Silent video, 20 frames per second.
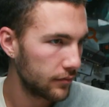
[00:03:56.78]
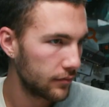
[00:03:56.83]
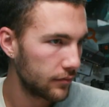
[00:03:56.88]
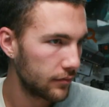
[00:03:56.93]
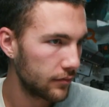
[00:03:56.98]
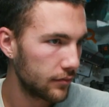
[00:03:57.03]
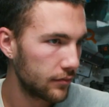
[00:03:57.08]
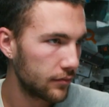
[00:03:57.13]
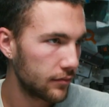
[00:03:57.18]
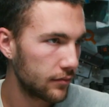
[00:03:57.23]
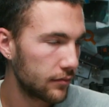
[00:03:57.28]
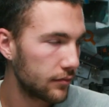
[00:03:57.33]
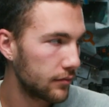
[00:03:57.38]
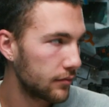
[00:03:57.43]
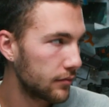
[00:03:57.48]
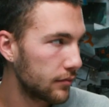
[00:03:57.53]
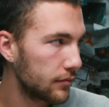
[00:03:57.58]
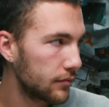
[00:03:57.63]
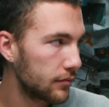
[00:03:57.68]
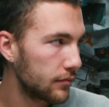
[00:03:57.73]

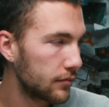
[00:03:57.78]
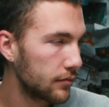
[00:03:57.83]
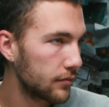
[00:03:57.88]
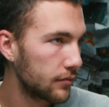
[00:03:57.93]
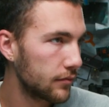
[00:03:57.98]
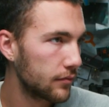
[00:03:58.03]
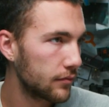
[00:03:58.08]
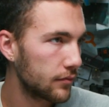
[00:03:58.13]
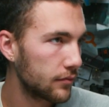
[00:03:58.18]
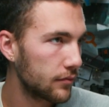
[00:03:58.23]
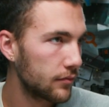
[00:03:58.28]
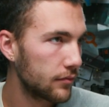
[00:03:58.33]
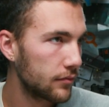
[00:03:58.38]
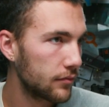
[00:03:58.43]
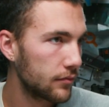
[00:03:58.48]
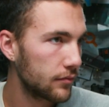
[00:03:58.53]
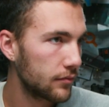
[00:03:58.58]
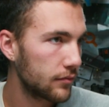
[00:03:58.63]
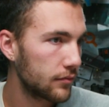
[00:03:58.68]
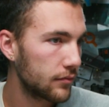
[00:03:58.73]

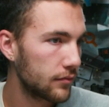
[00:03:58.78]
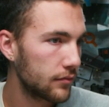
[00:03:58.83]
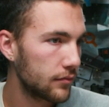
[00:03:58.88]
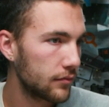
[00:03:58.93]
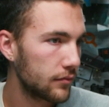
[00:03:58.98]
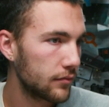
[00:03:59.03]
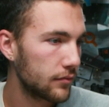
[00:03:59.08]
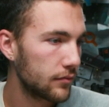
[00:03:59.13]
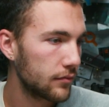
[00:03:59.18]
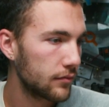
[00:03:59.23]
(silent)